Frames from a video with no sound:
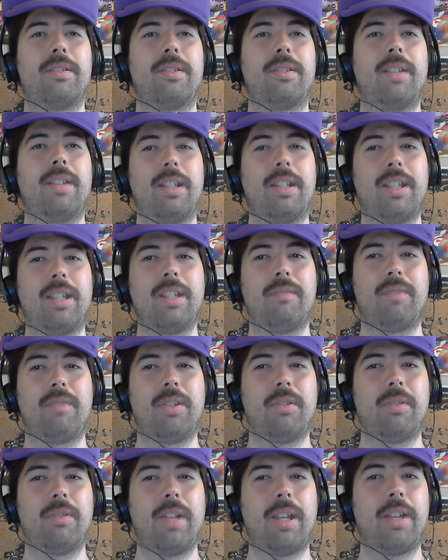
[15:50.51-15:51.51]
that he
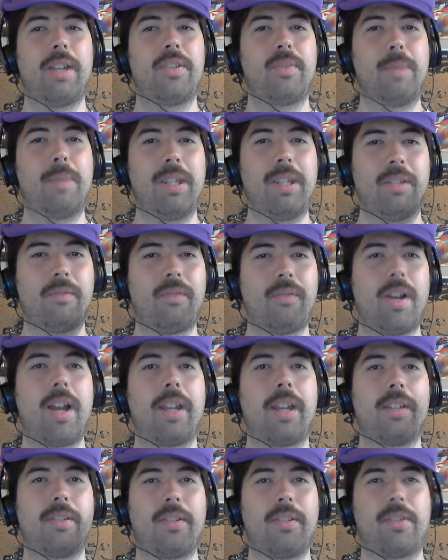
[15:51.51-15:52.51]
viewed as being
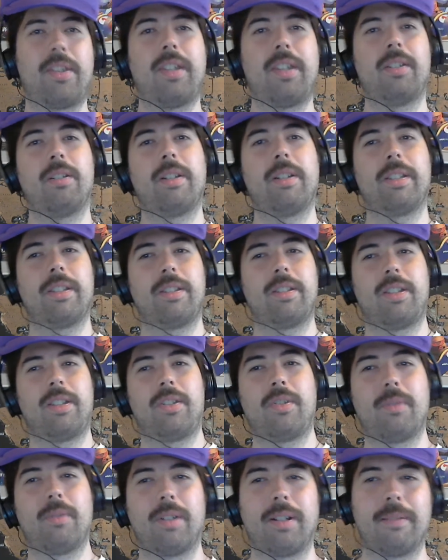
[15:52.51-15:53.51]
fine to see during the
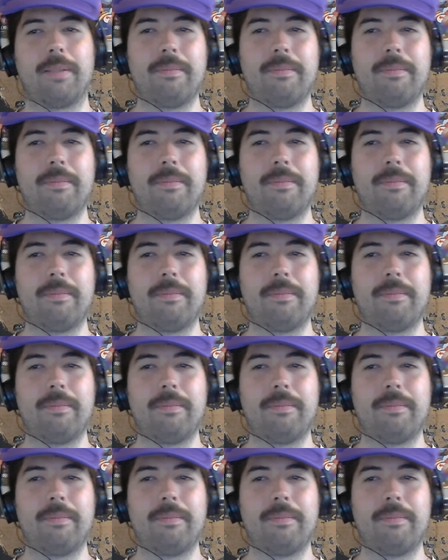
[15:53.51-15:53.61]
detour.